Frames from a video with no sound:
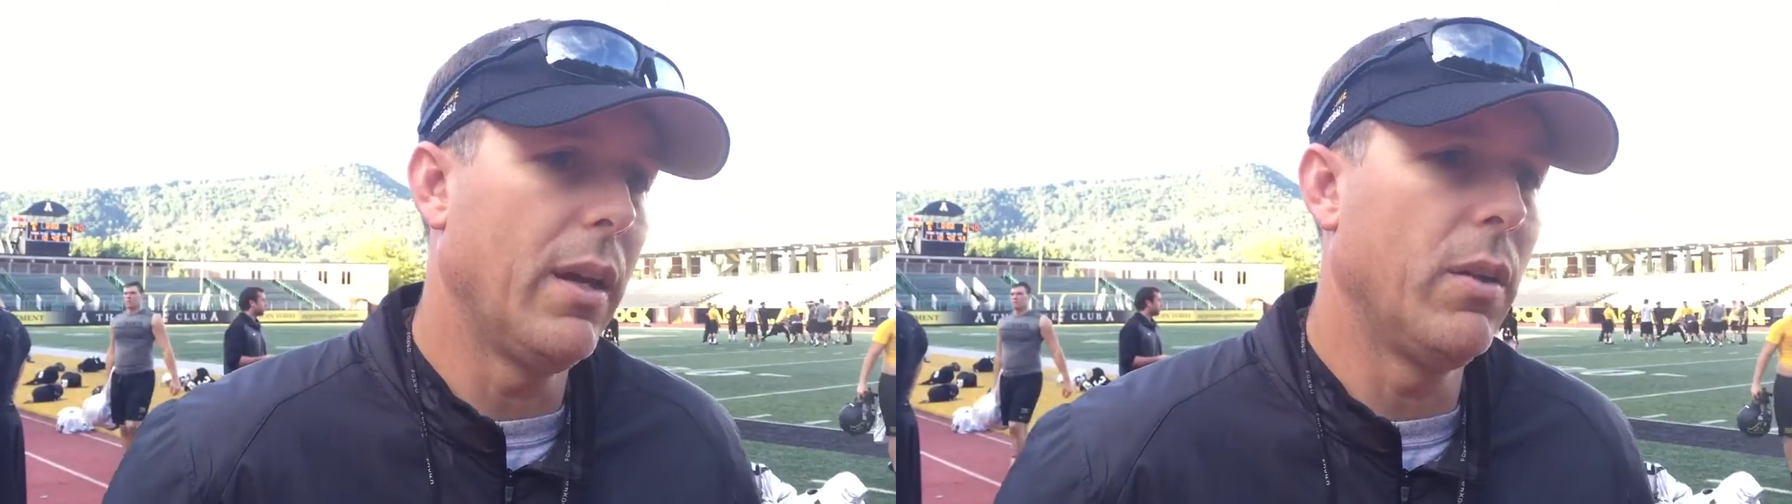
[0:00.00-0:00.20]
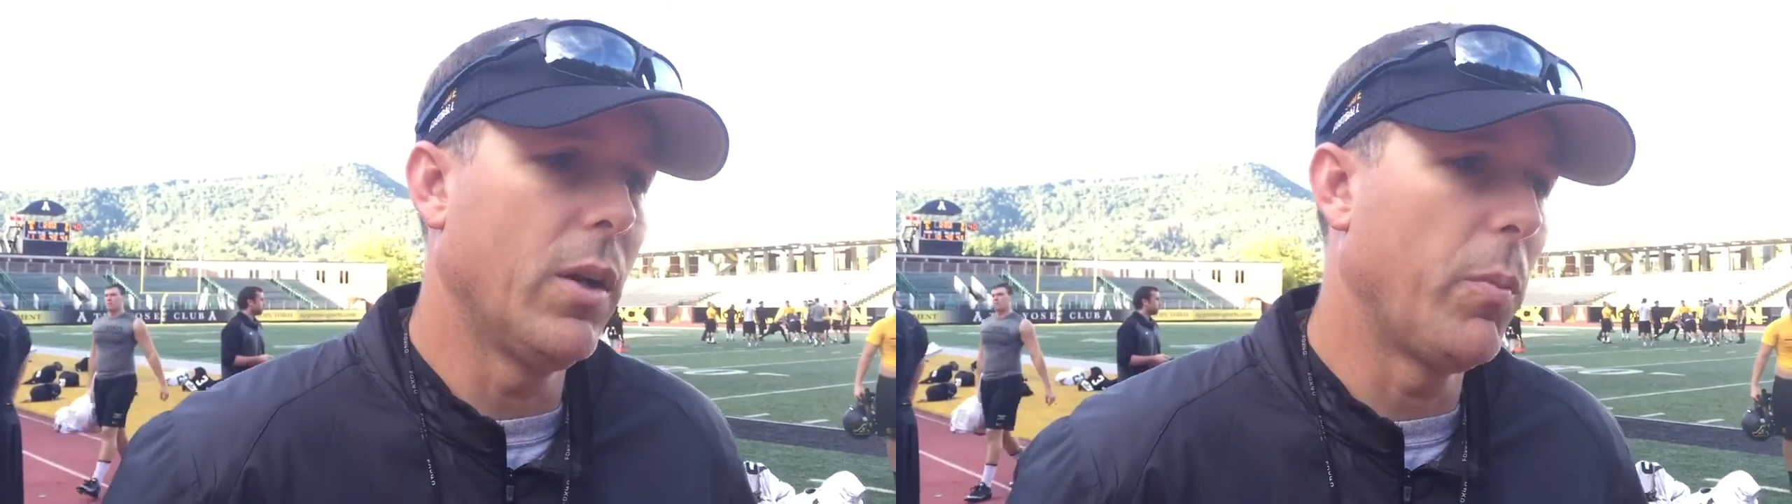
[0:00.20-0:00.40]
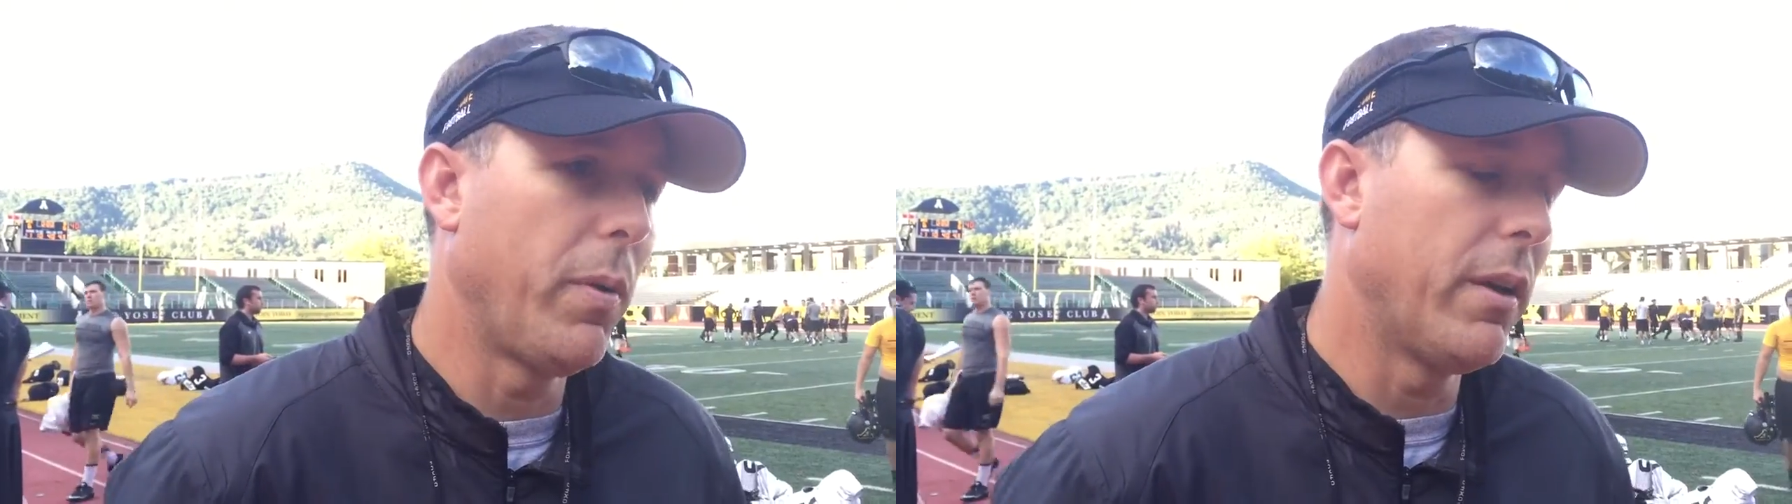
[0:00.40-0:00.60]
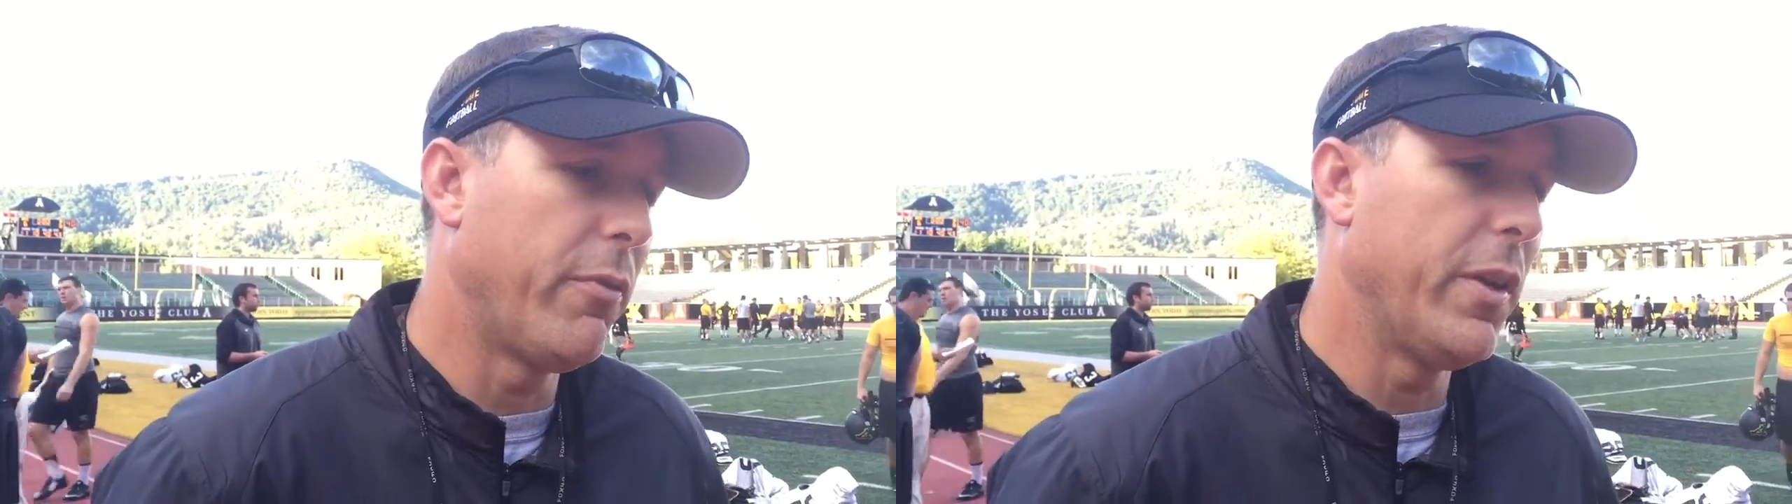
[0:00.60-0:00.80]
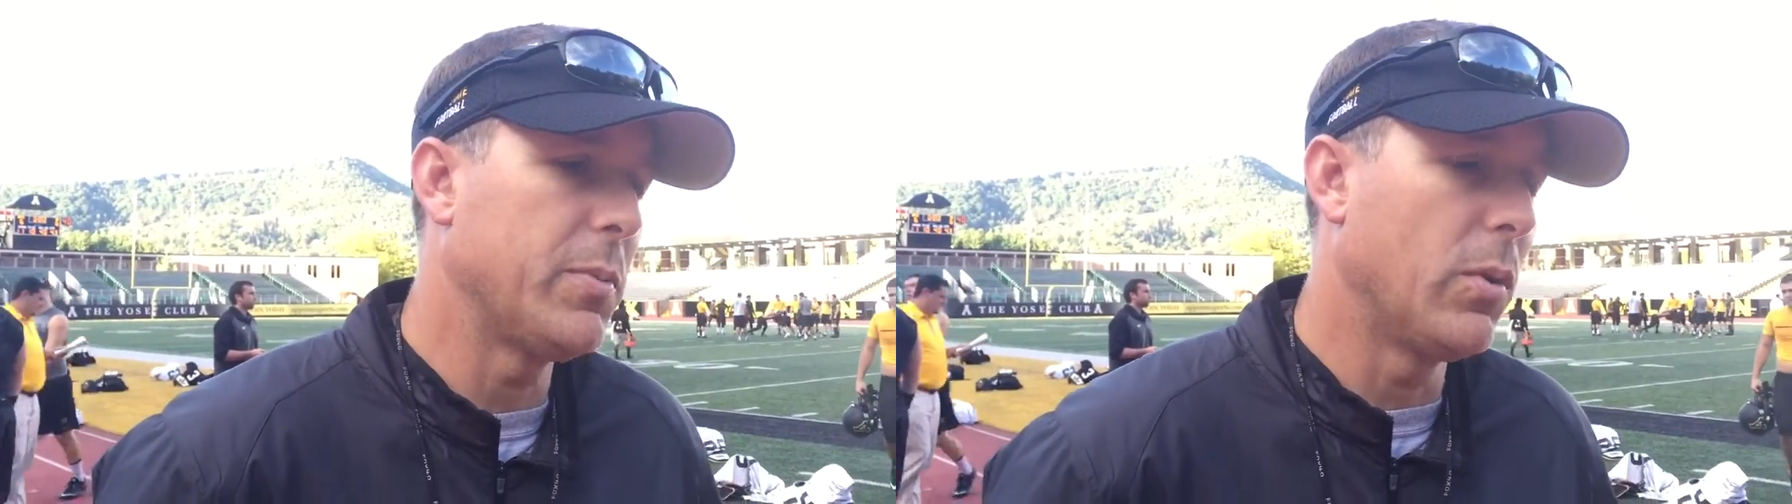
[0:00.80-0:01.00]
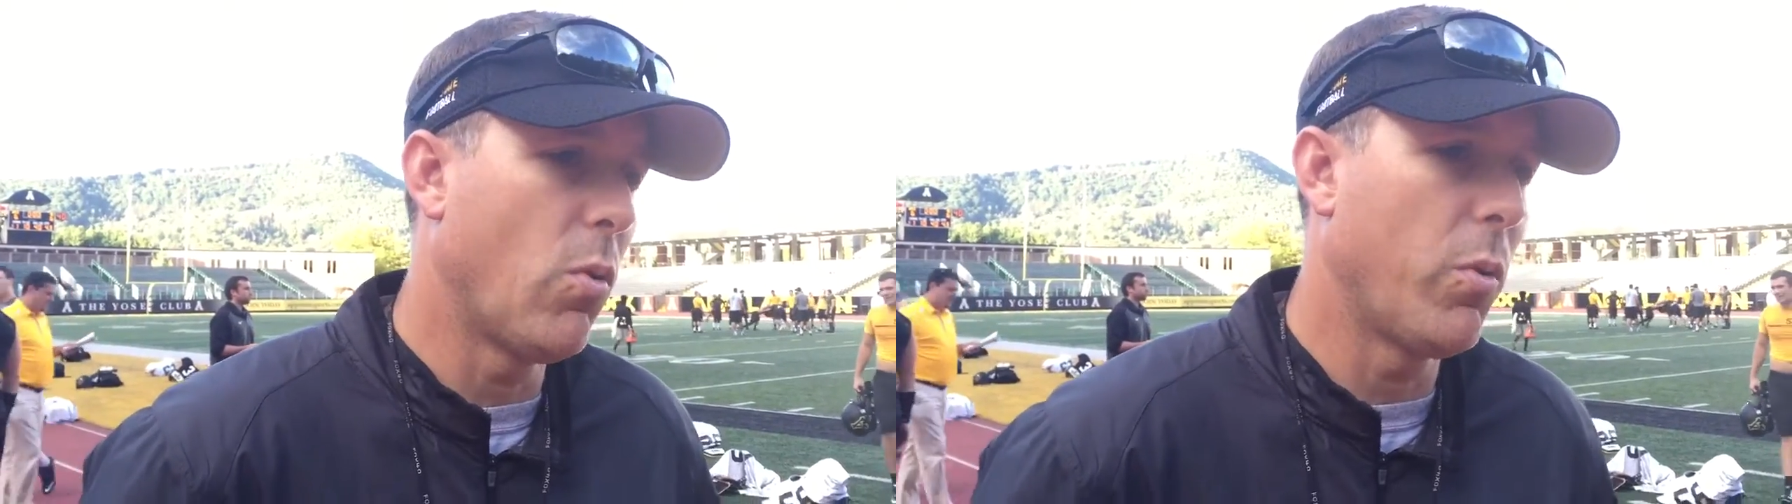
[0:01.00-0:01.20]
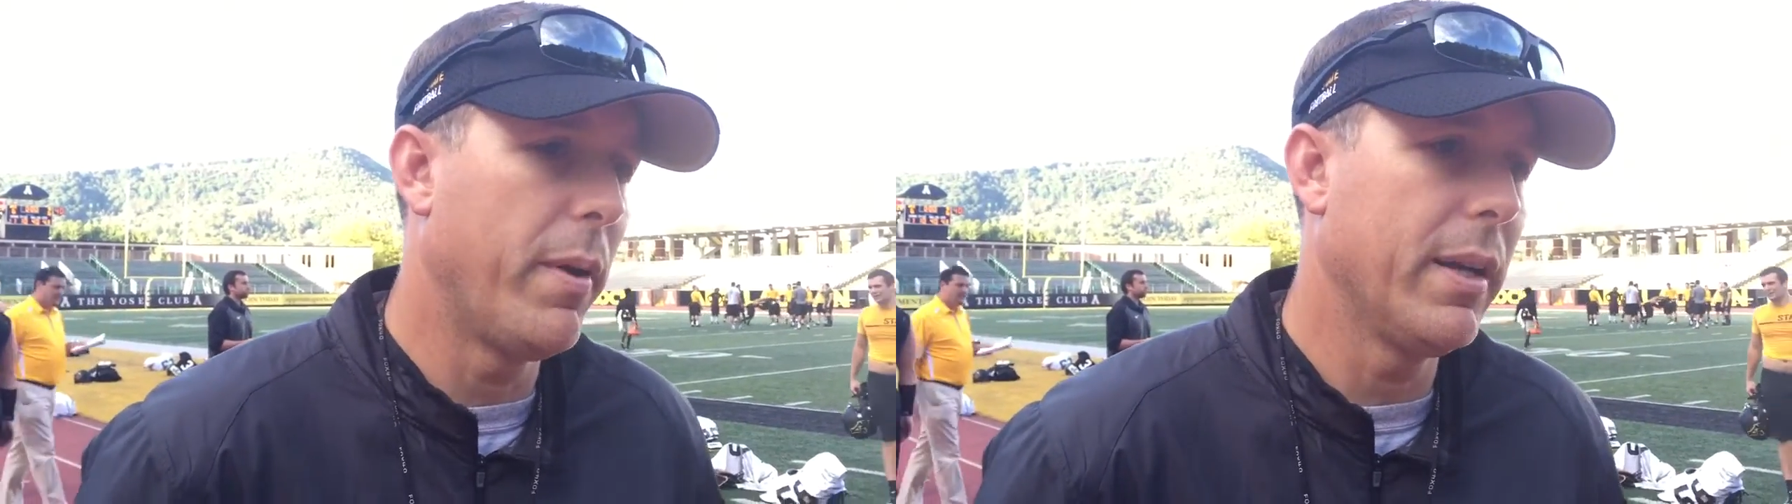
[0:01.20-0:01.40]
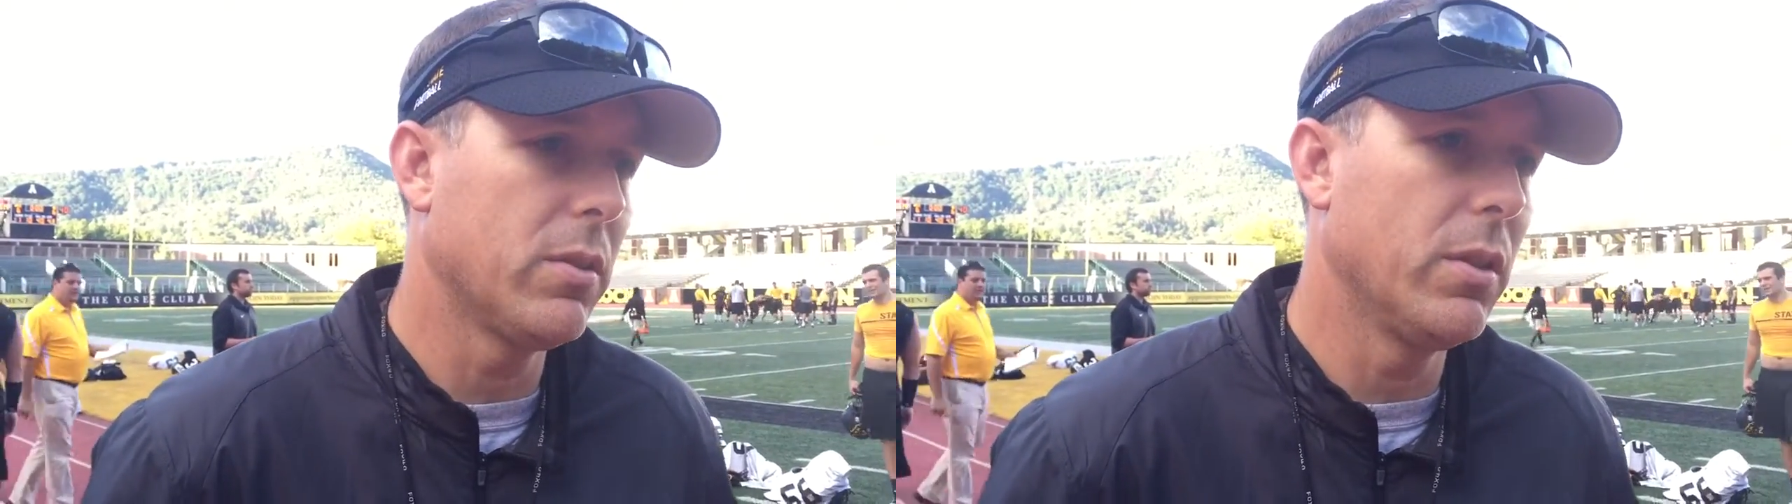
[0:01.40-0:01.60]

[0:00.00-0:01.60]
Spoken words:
are playing a freshman quarterback,